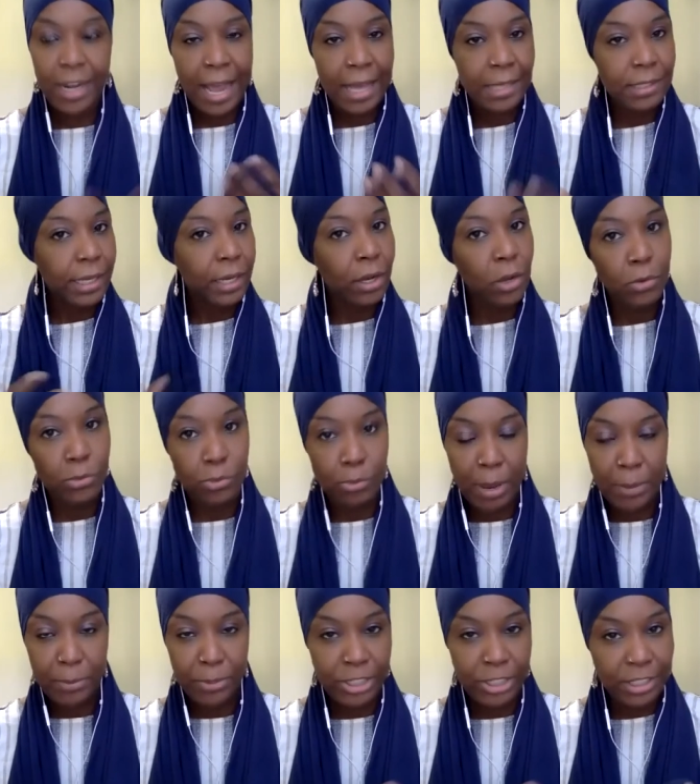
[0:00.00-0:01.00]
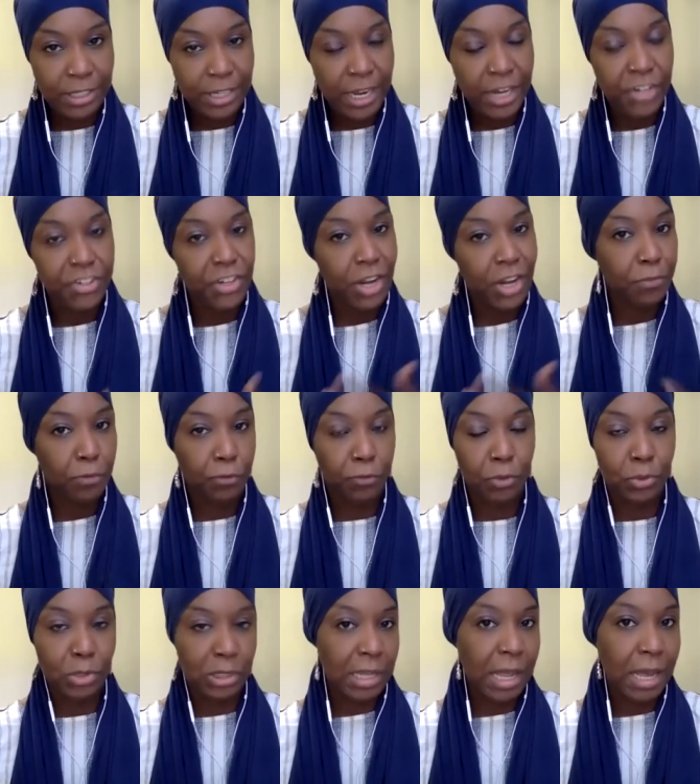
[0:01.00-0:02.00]
As I go through my presentation, I have a
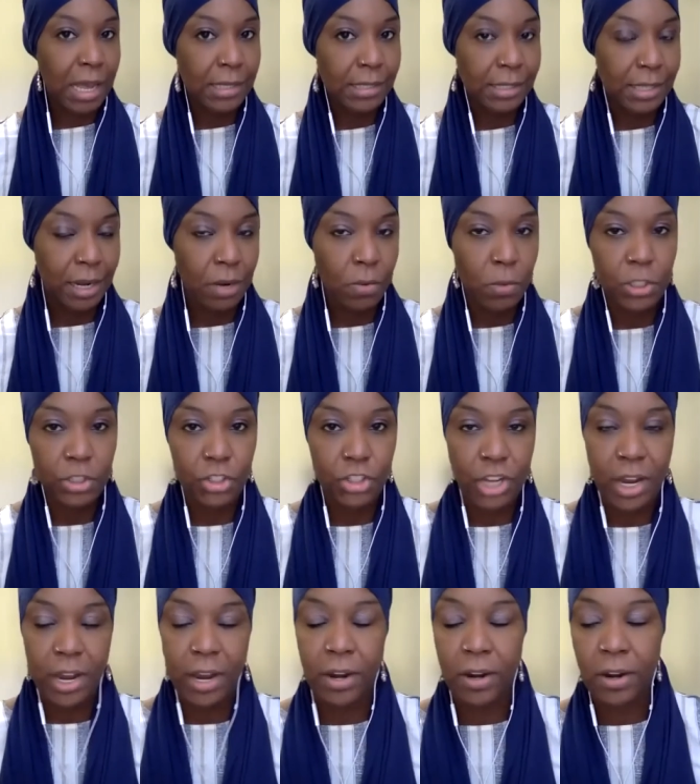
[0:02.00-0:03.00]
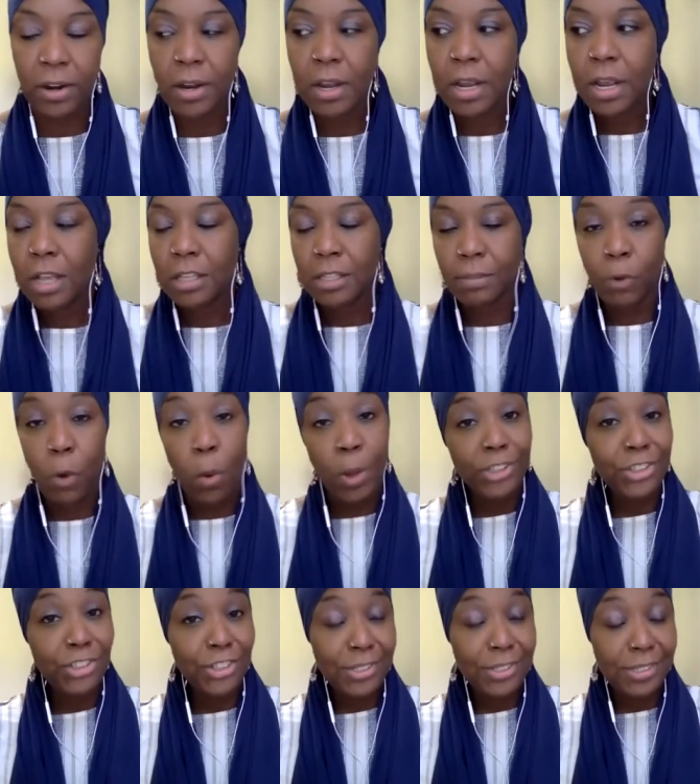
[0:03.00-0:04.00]
few slides that I want to share, some
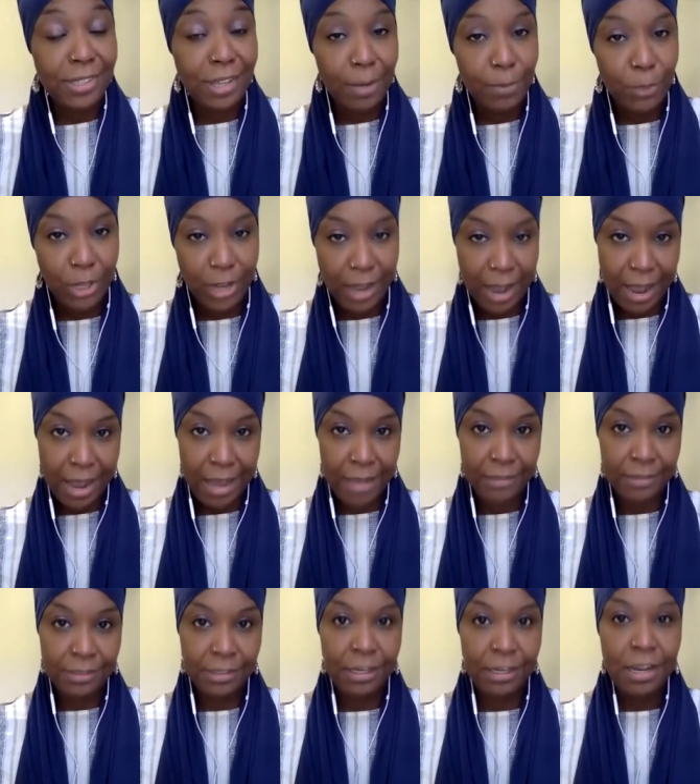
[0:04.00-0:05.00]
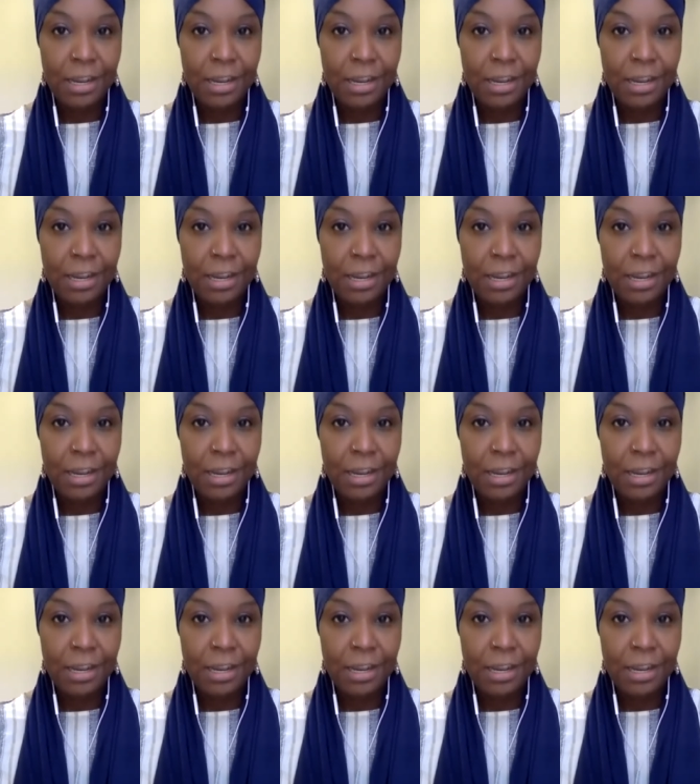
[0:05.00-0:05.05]
questions that I'm going to ask.